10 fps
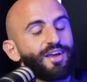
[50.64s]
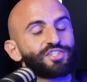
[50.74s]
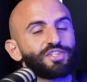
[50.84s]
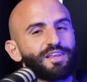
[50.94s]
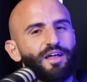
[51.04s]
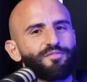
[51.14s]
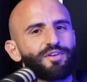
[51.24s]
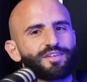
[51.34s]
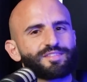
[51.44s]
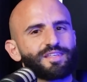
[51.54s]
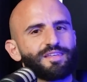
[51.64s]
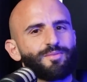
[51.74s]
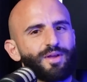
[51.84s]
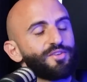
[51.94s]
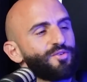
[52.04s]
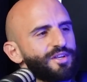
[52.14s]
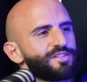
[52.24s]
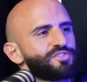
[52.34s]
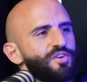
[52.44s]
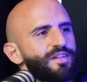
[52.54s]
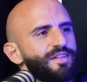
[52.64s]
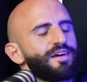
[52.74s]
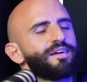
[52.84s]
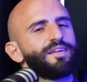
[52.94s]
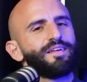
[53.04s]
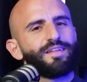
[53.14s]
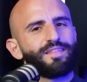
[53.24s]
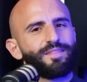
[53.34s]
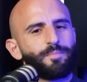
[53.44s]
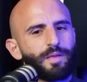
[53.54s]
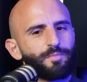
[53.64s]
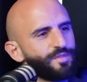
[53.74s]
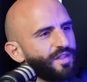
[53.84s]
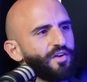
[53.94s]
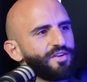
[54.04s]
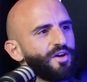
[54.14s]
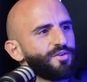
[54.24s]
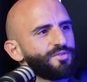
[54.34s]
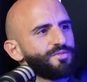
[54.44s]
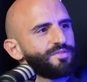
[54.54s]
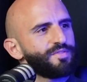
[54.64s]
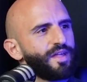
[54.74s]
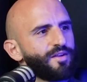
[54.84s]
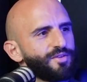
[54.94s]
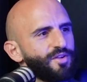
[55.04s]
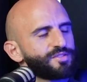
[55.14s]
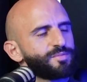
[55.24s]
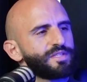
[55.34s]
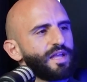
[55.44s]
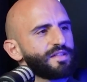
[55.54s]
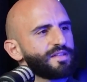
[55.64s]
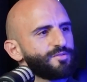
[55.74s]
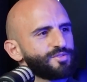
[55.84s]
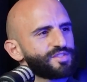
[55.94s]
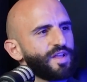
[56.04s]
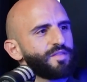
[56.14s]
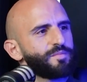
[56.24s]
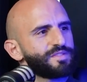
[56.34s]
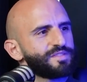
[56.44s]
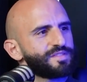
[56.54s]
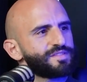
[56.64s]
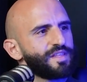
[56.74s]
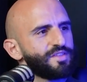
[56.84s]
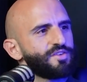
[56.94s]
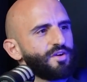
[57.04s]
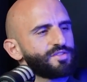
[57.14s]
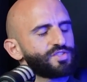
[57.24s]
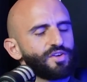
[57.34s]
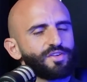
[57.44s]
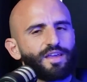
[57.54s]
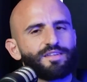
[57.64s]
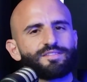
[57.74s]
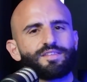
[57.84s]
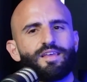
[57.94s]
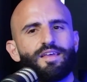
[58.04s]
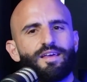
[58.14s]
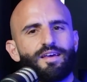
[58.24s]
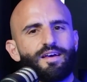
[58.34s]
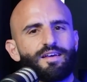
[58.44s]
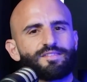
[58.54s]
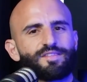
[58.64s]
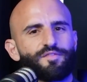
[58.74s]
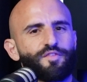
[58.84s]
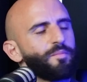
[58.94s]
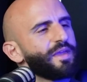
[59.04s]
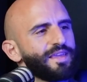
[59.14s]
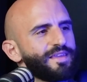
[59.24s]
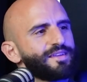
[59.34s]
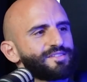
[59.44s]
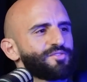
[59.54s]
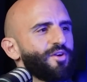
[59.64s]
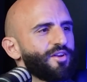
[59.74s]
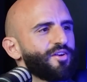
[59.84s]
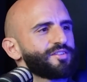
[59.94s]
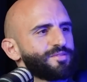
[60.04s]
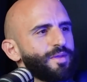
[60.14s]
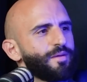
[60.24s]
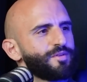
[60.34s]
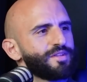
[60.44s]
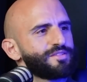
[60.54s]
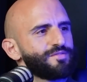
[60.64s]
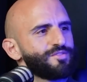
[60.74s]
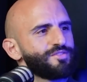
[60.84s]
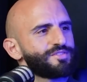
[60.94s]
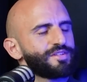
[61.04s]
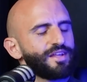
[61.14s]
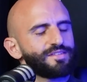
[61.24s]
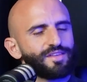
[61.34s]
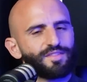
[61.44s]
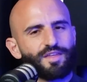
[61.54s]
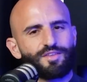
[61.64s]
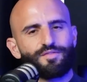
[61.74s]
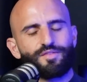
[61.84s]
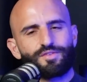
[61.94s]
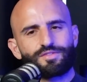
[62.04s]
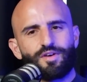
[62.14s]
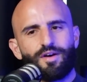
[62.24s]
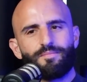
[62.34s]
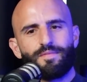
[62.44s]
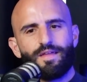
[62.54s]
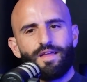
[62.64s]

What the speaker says: actually love when I see when you're in Australia, the people that I know that are in hospitality or just other businesses that you go and showcase. So for me, it's a great honour to be able to interview you today. So thank you for your time.